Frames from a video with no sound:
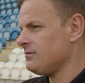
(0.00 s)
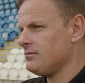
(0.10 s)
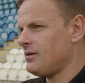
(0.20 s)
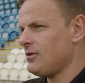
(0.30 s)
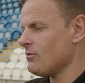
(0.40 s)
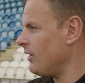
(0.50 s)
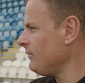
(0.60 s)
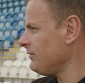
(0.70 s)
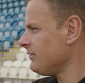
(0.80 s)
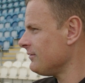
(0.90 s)
Well, I don't
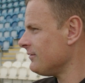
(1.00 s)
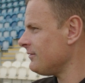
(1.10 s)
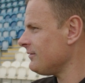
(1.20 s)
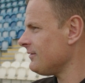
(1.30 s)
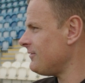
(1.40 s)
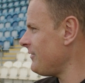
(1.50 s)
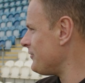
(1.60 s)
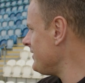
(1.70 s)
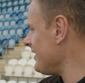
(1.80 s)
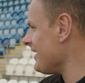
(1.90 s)
know. No. The
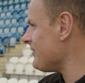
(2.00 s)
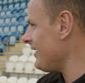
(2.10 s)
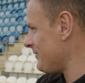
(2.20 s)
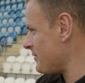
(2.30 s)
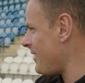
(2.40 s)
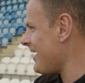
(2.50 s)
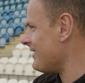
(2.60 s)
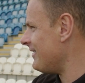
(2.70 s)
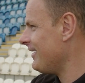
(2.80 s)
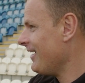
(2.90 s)
referee didn't give it. From my
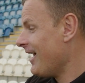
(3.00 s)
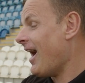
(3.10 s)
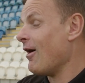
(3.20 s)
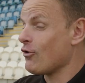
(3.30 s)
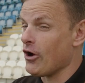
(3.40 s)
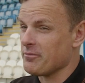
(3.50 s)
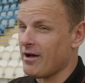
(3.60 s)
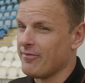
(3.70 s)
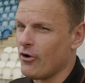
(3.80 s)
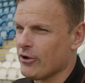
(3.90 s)
end, I've got to
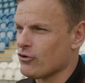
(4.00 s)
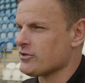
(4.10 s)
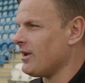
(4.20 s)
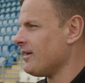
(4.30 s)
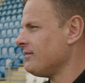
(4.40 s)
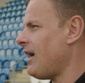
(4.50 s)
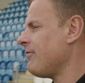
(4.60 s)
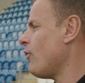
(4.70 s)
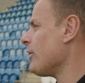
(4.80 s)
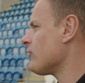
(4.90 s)
admit, I thought he crossed
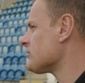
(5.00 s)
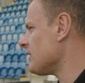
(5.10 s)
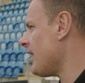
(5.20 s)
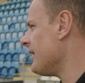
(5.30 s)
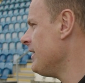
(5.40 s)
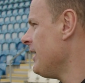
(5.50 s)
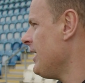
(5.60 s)
the line.